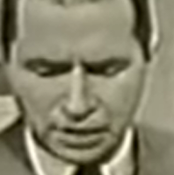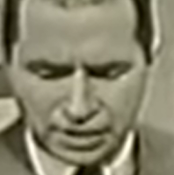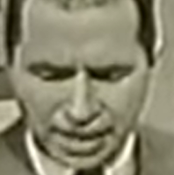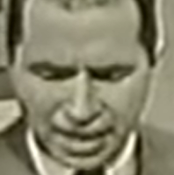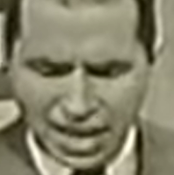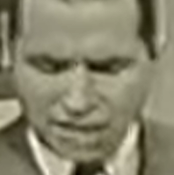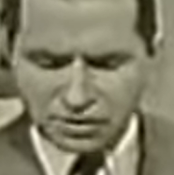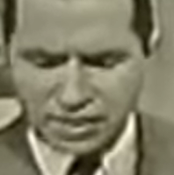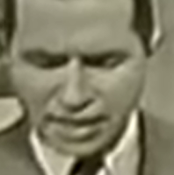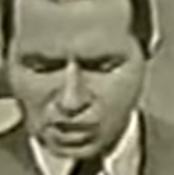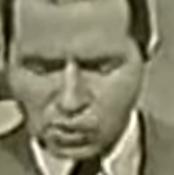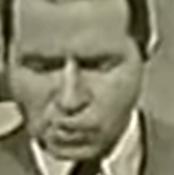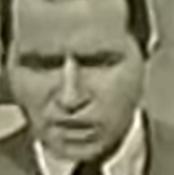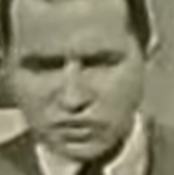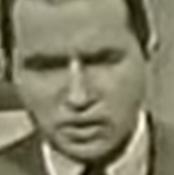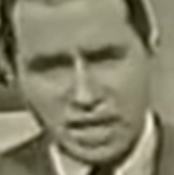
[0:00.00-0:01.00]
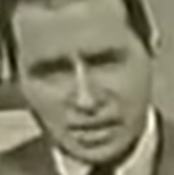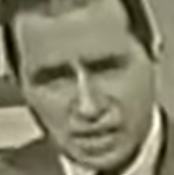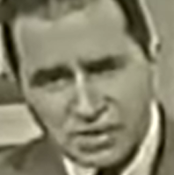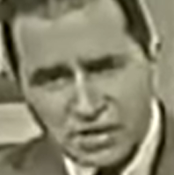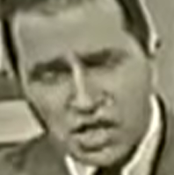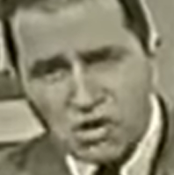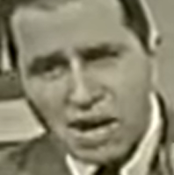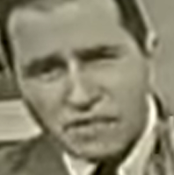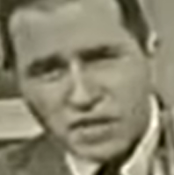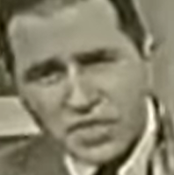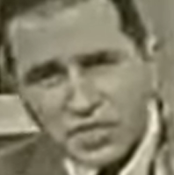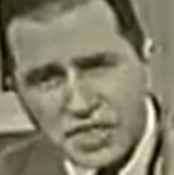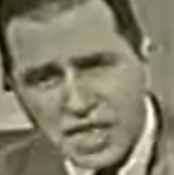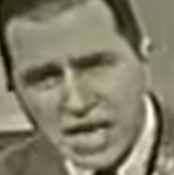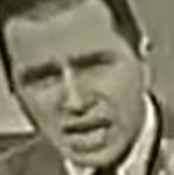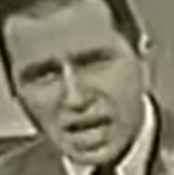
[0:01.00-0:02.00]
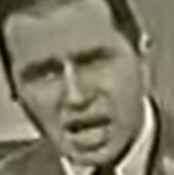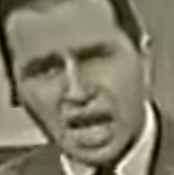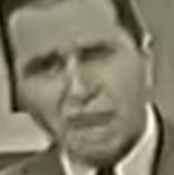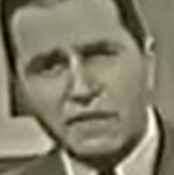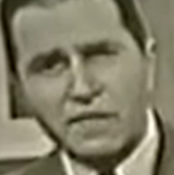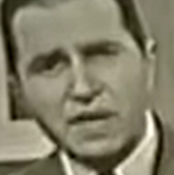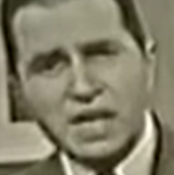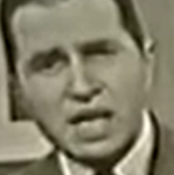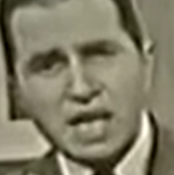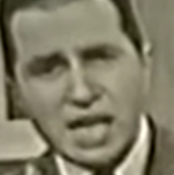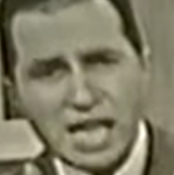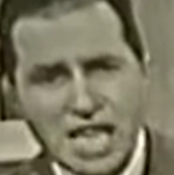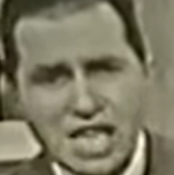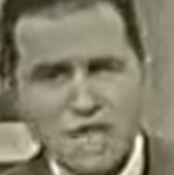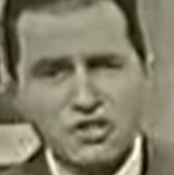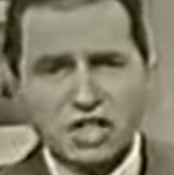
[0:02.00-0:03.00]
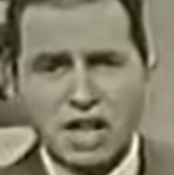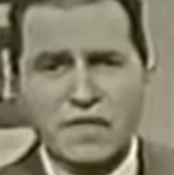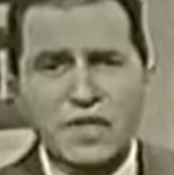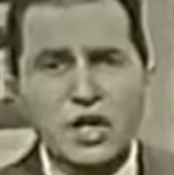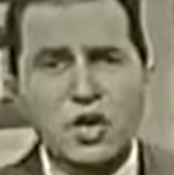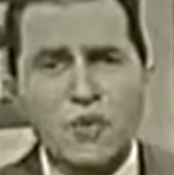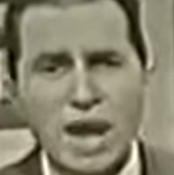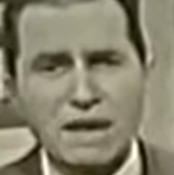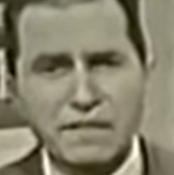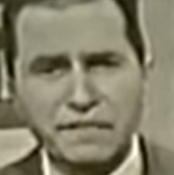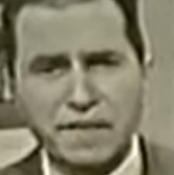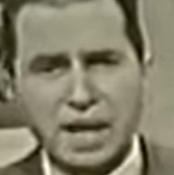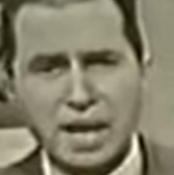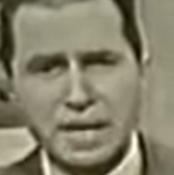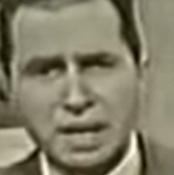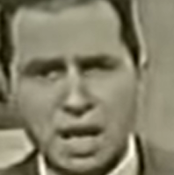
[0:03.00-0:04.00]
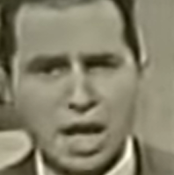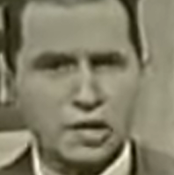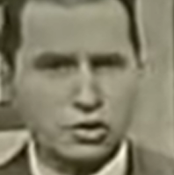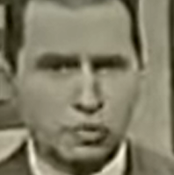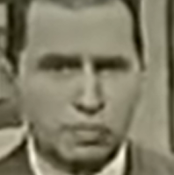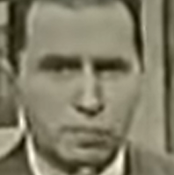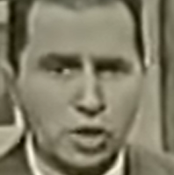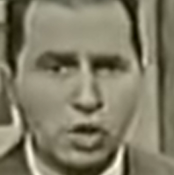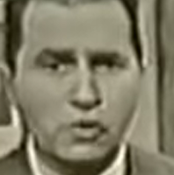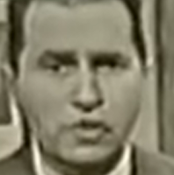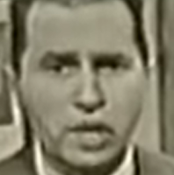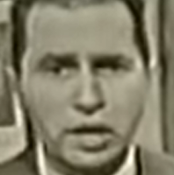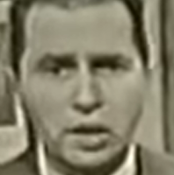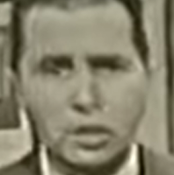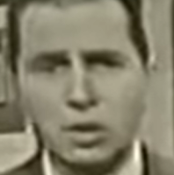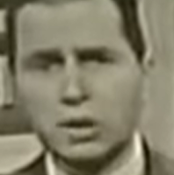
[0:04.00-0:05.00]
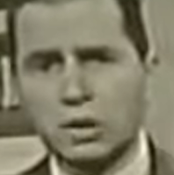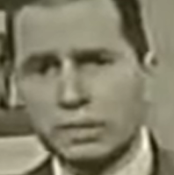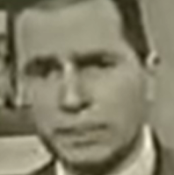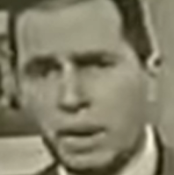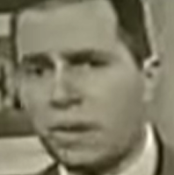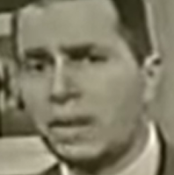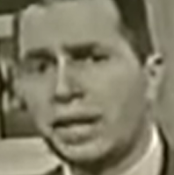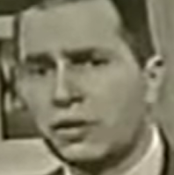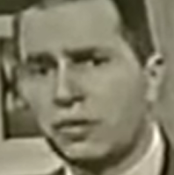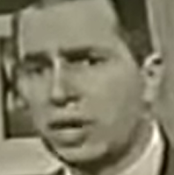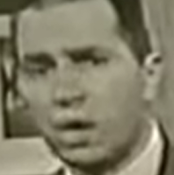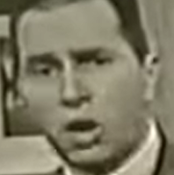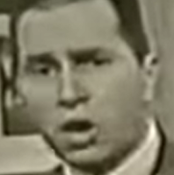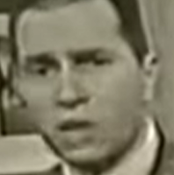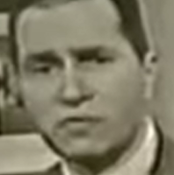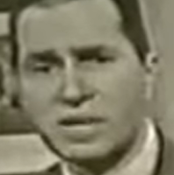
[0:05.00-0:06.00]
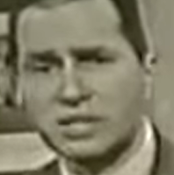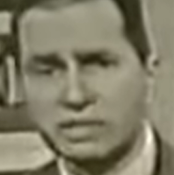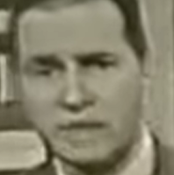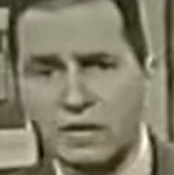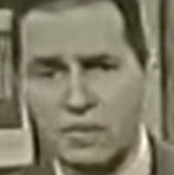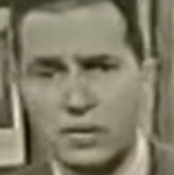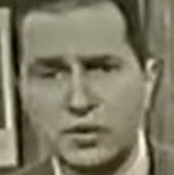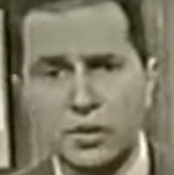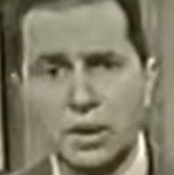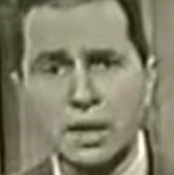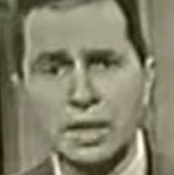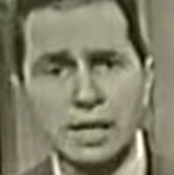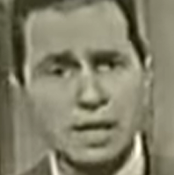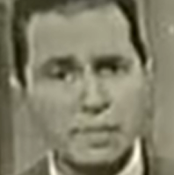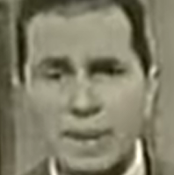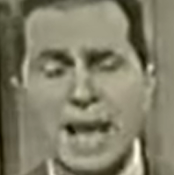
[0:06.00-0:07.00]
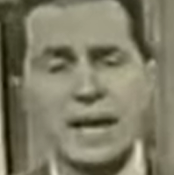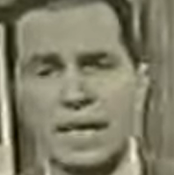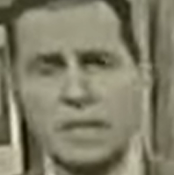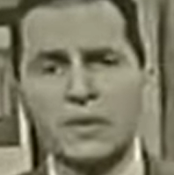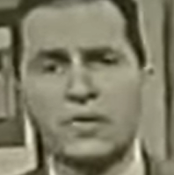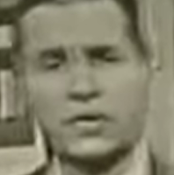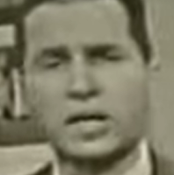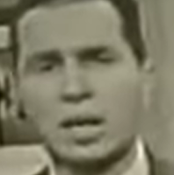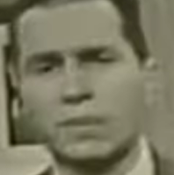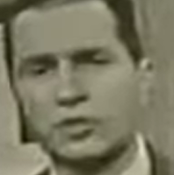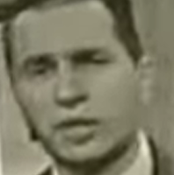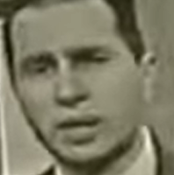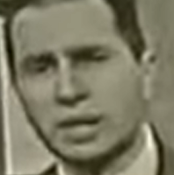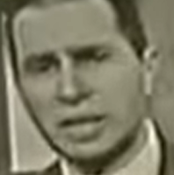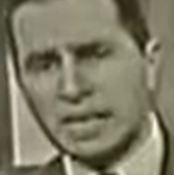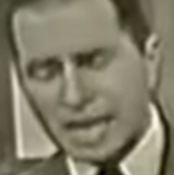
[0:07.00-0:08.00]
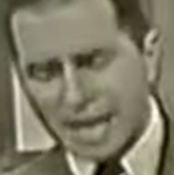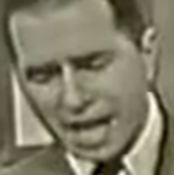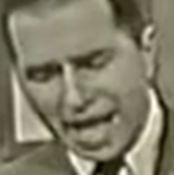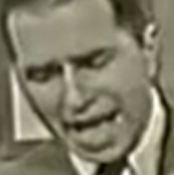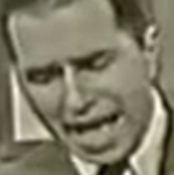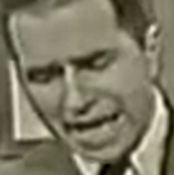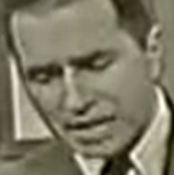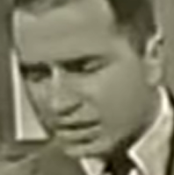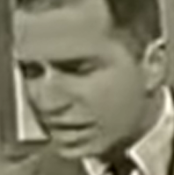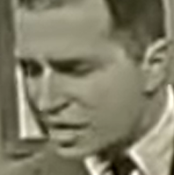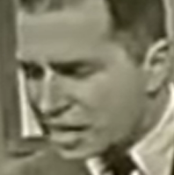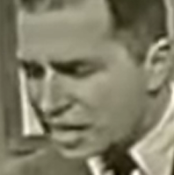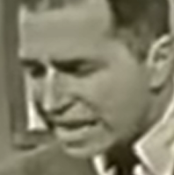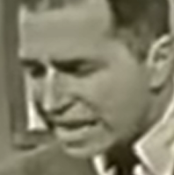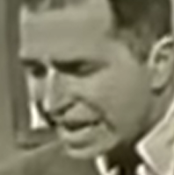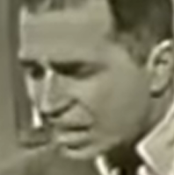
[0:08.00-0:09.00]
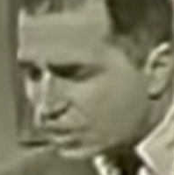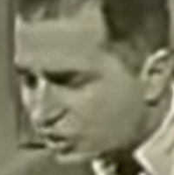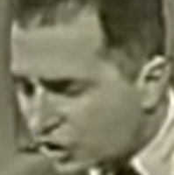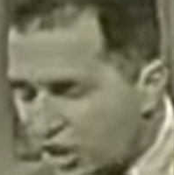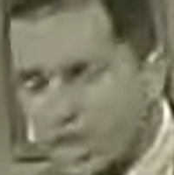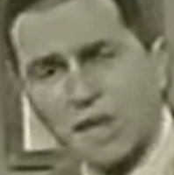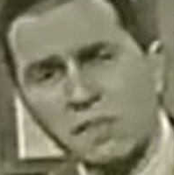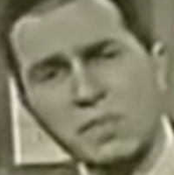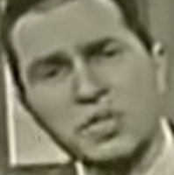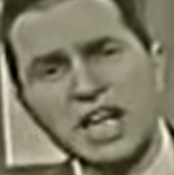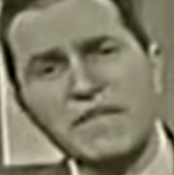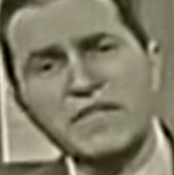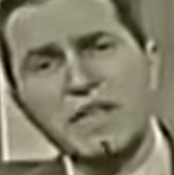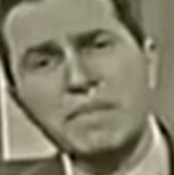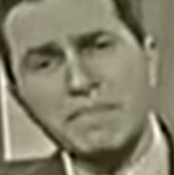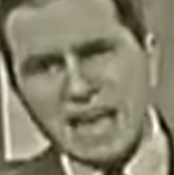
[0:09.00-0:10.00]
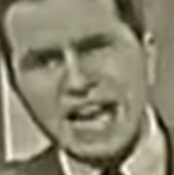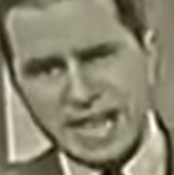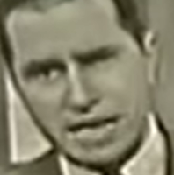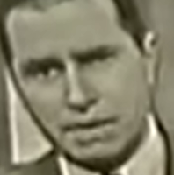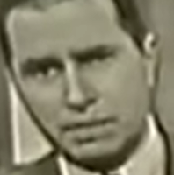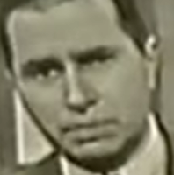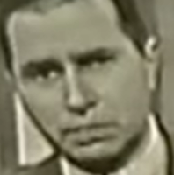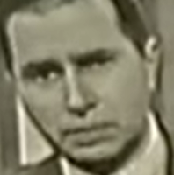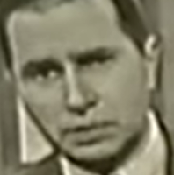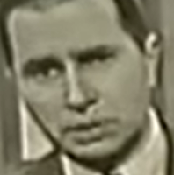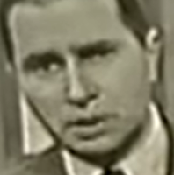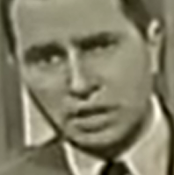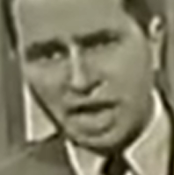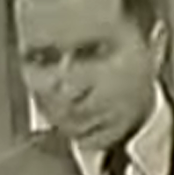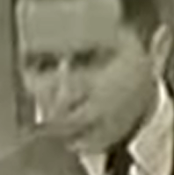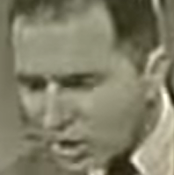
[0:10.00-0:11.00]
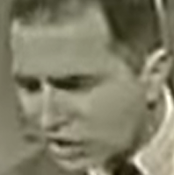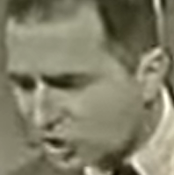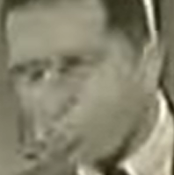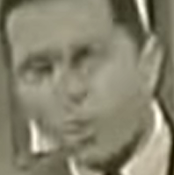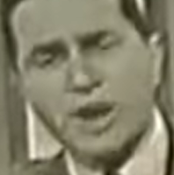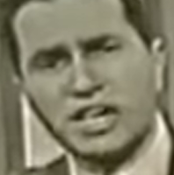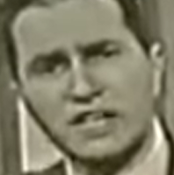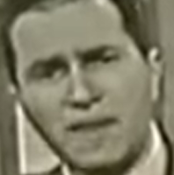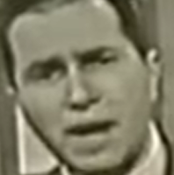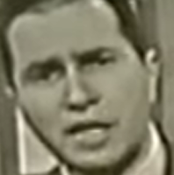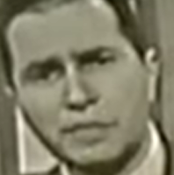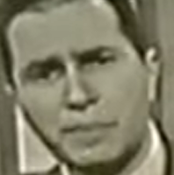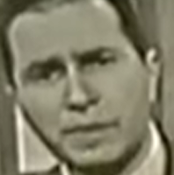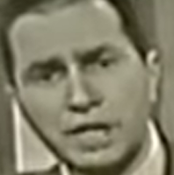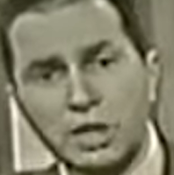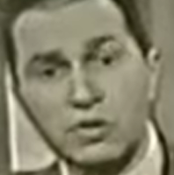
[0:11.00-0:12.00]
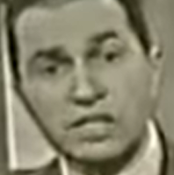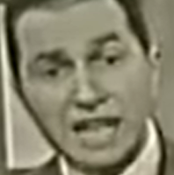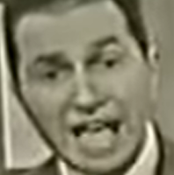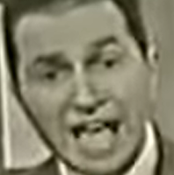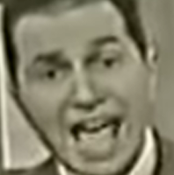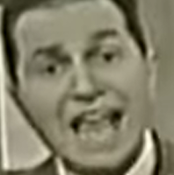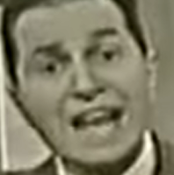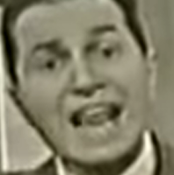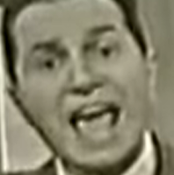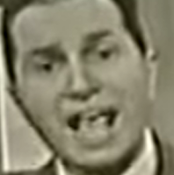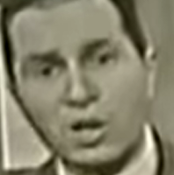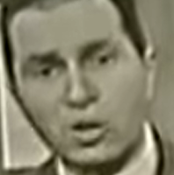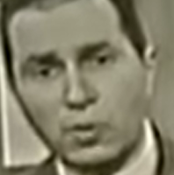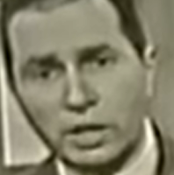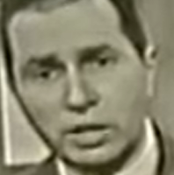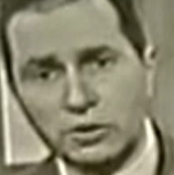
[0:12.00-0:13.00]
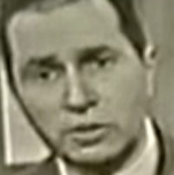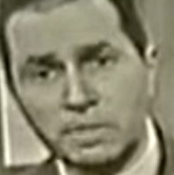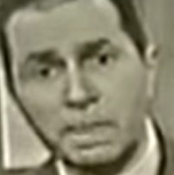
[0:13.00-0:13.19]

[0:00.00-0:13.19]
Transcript: To answer that question, I say you have to think of each of the great fine arts, music, poetry, all the rest of literature, painting, sculpture, as in terms of the medium in which the work of art is produced, a language,